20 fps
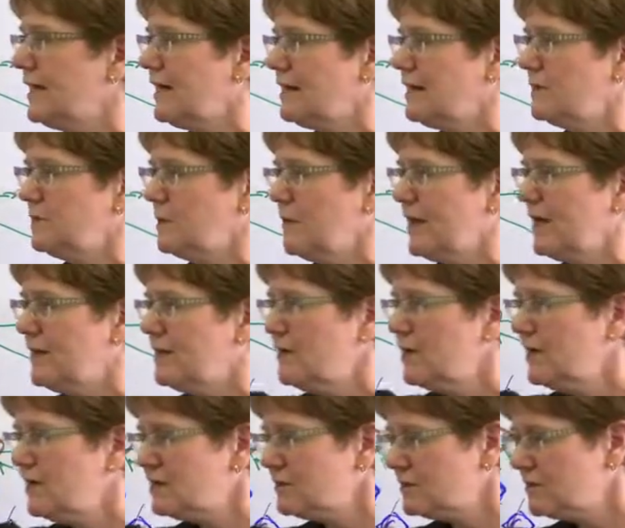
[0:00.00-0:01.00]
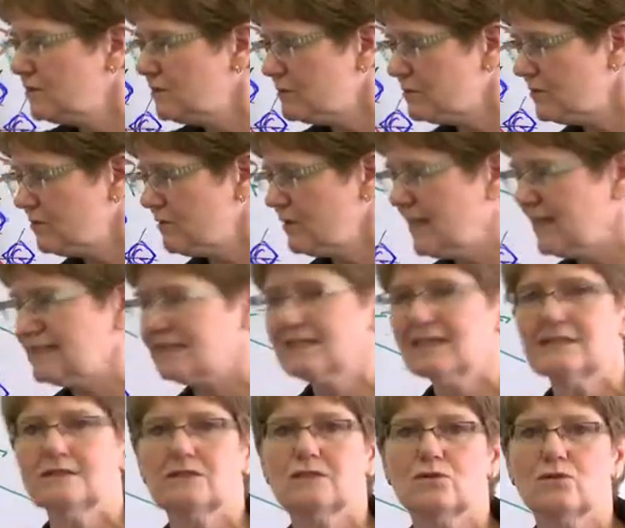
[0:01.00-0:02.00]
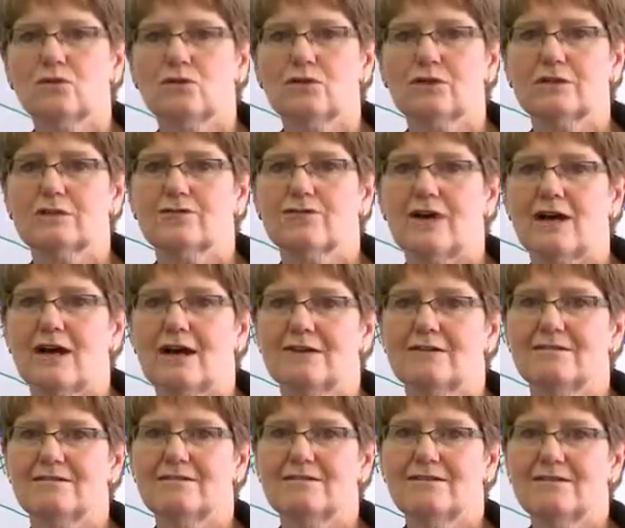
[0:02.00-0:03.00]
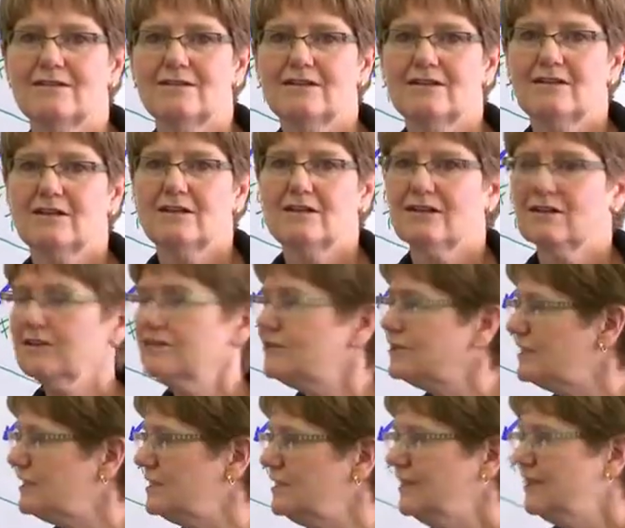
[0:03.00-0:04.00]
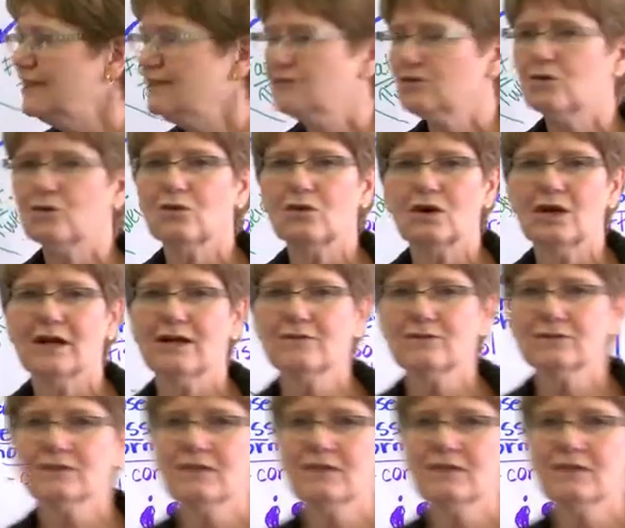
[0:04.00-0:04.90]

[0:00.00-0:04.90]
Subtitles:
out of the blood, so less gets stored as fat. You see? So every